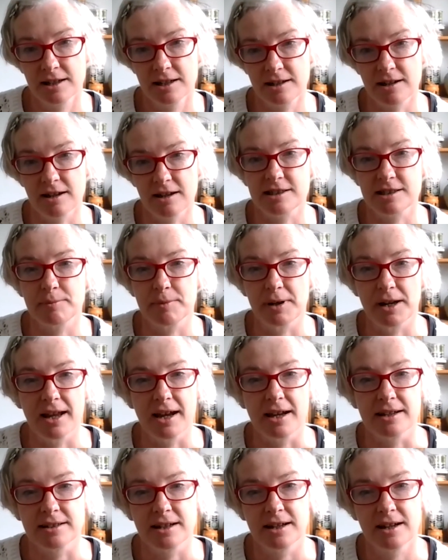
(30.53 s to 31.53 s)

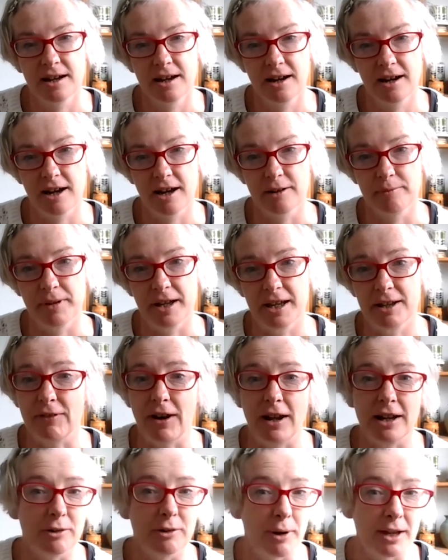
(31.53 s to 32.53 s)
customer-led
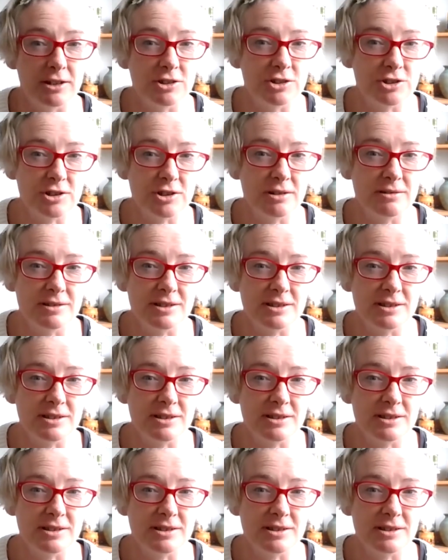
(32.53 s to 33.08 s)
evaluation.